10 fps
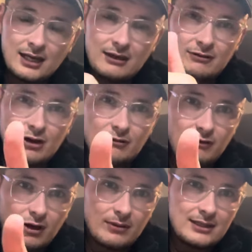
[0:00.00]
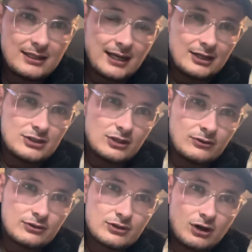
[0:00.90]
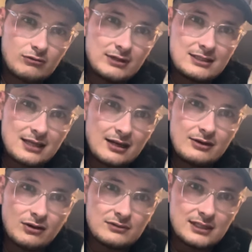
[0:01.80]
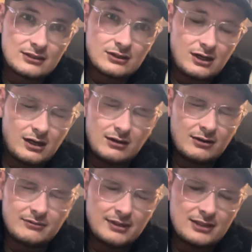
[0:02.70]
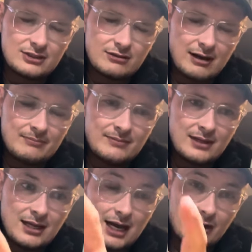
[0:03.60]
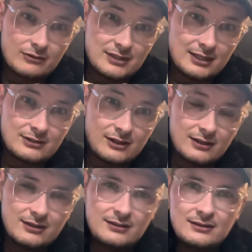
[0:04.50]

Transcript: If you're not following Kaji_reselling on TikTok, on Instagram and on TikTok,